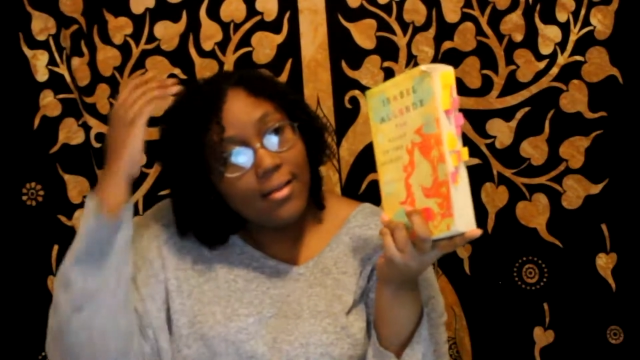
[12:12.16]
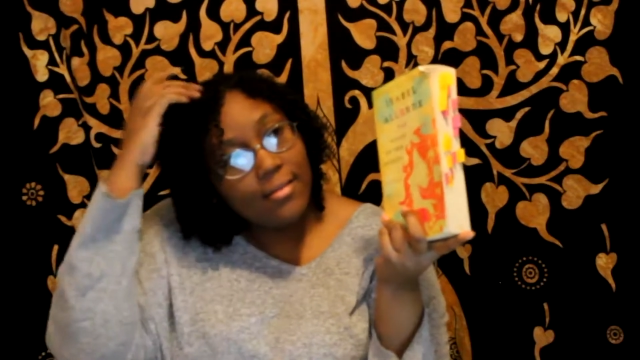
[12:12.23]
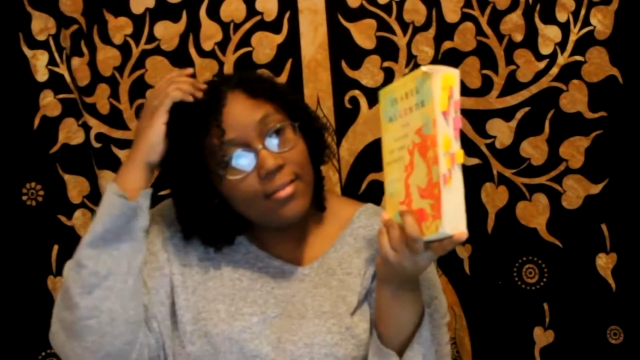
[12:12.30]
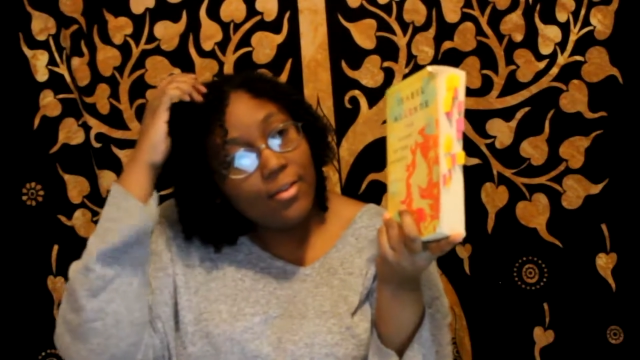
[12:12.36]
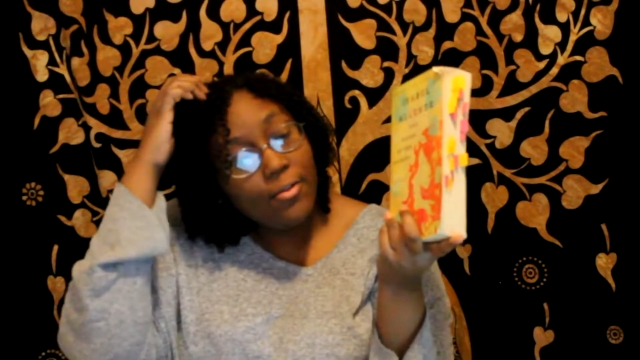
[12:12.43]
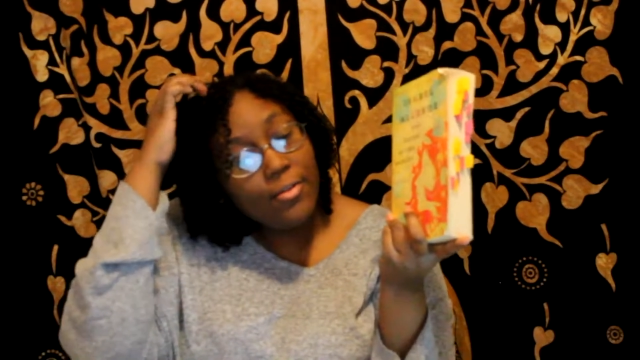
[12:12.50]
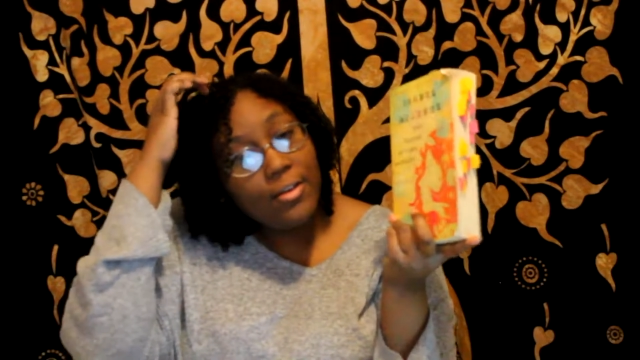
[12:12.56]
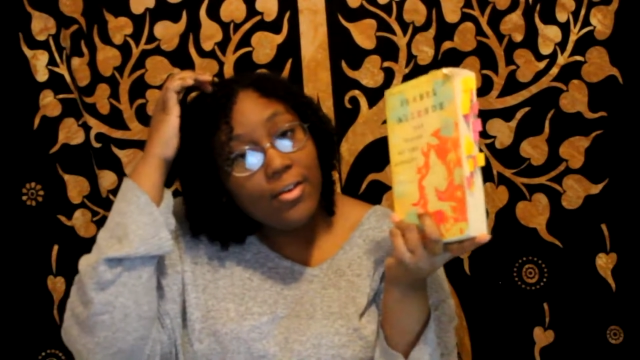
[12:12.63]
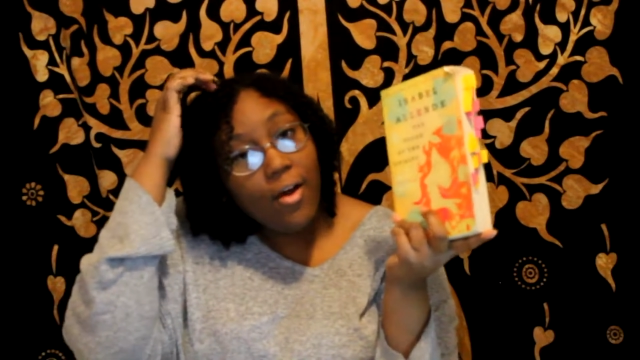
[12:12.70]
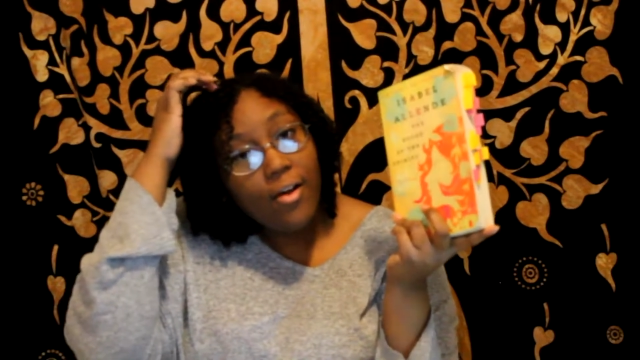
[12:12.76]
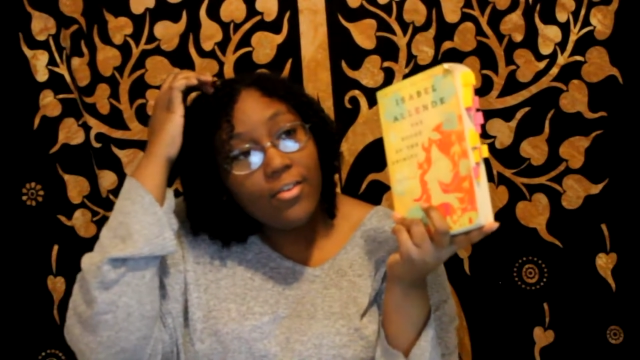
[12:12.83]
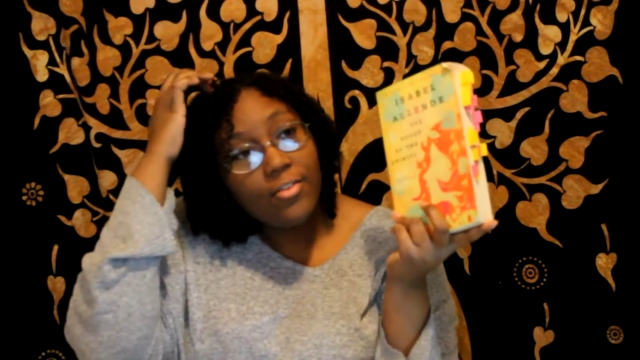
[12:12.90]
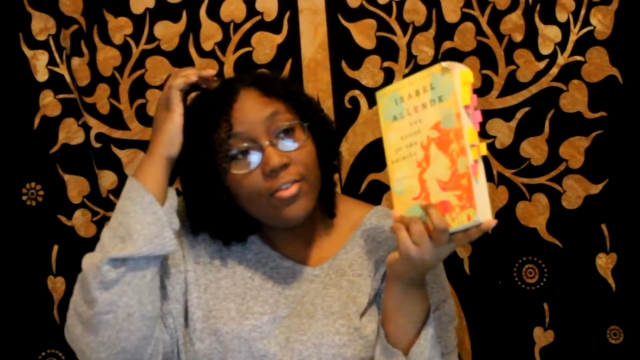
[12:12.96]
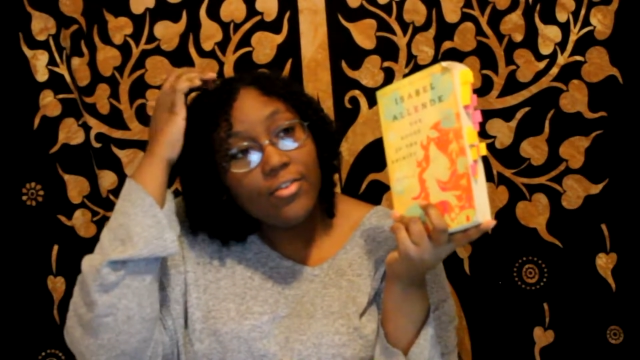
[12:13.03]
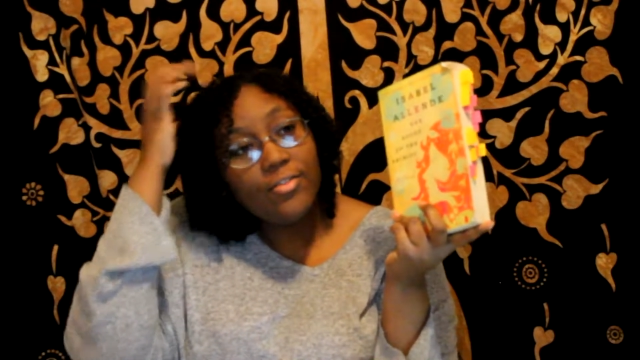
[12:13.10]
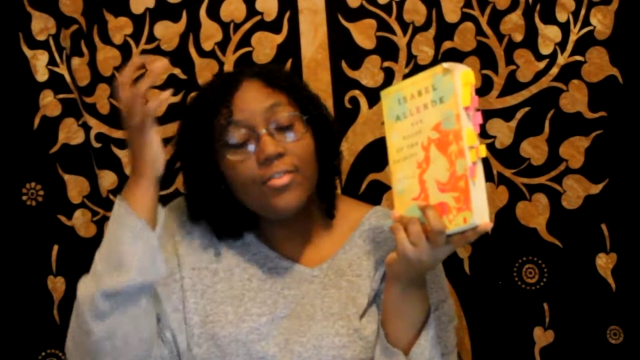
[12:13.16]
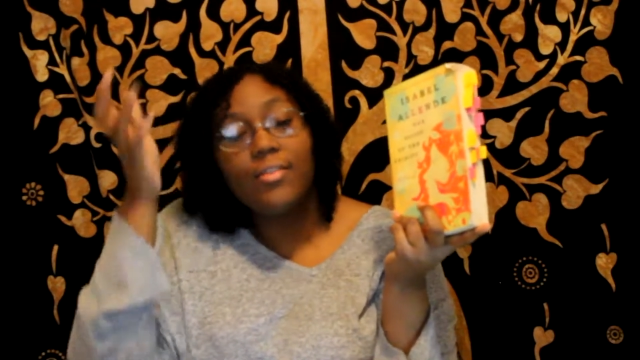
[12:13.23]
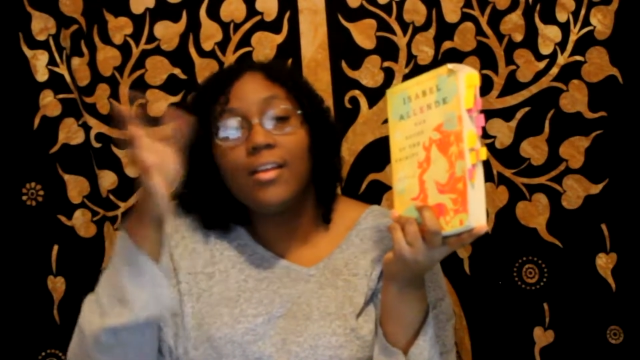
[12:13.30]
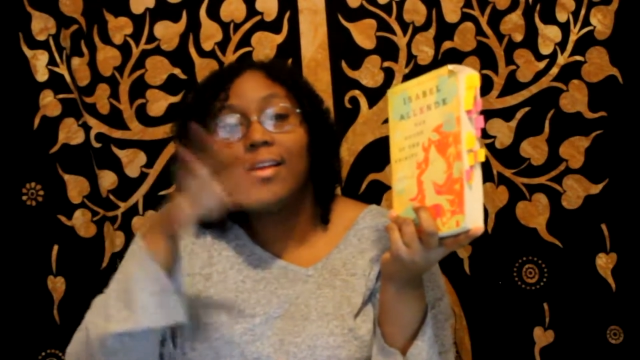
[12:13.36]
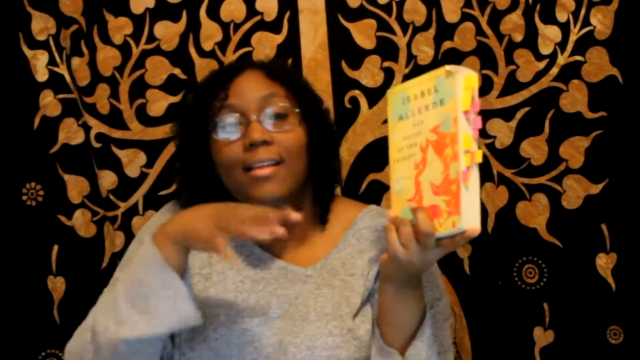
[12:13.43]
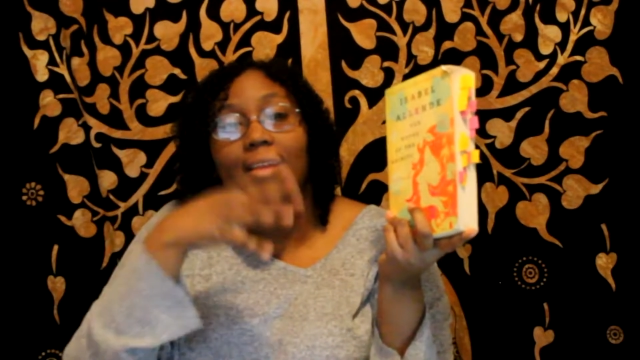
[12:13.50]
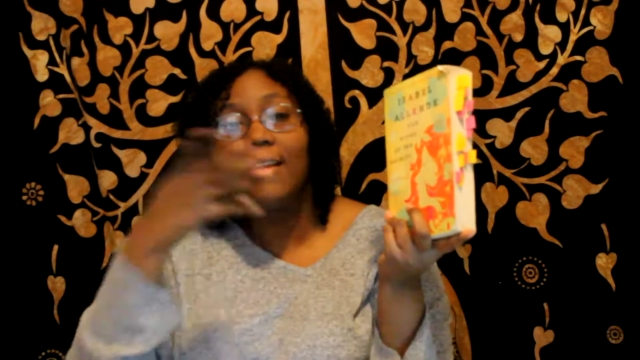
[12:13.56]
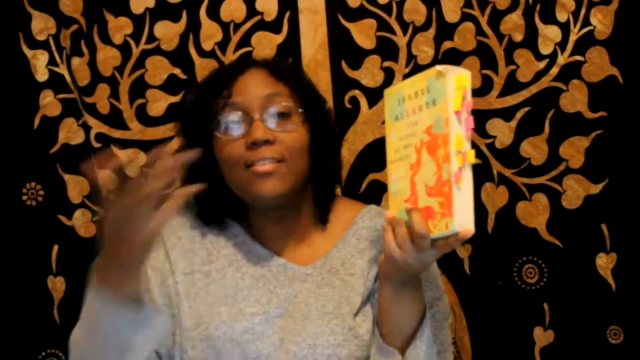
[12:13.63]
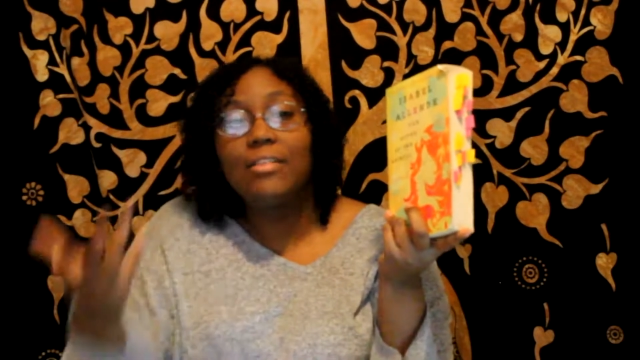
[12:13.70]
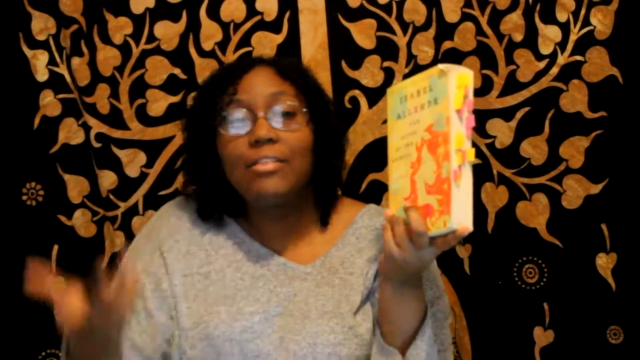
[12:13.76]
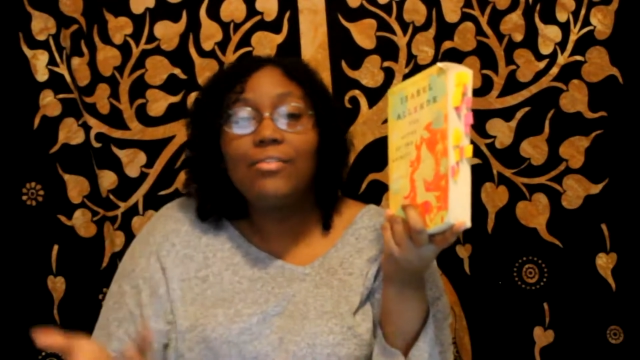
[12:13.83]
So the doctor is